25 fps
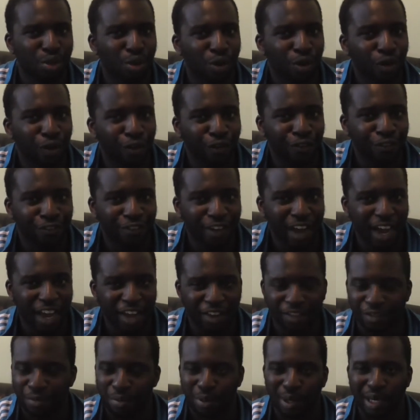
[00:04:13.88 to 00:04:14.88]
or
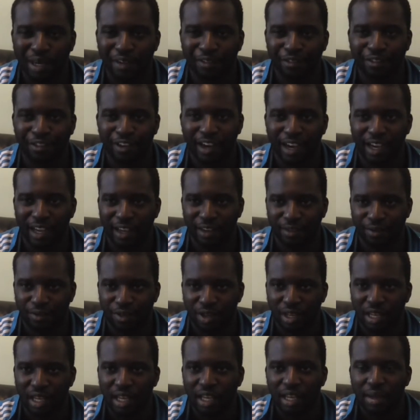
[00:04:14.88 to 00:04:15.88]

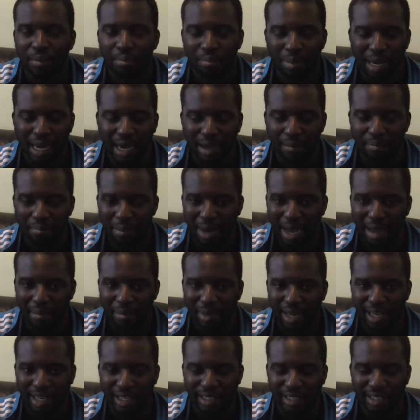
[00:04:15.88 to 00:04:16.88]
5.5. But my
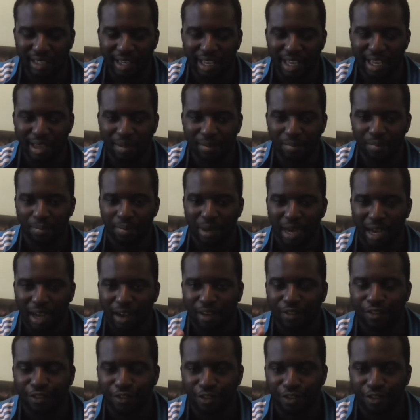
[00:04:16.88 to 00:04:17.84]
main aim, but